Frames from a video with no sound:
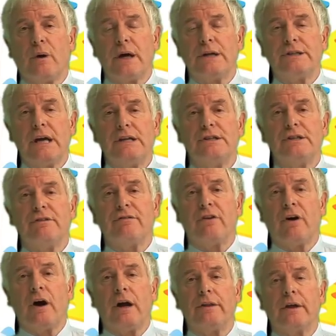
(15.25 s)

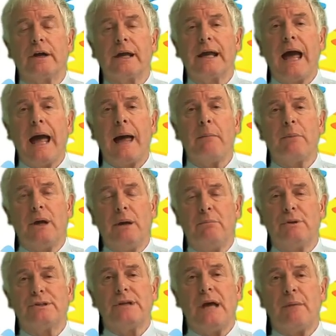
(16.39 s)
identify the gap in
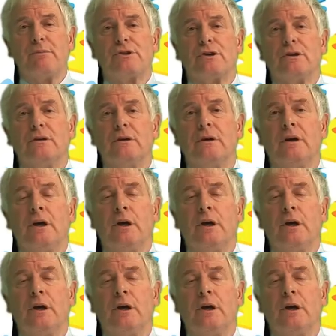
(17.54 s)
perception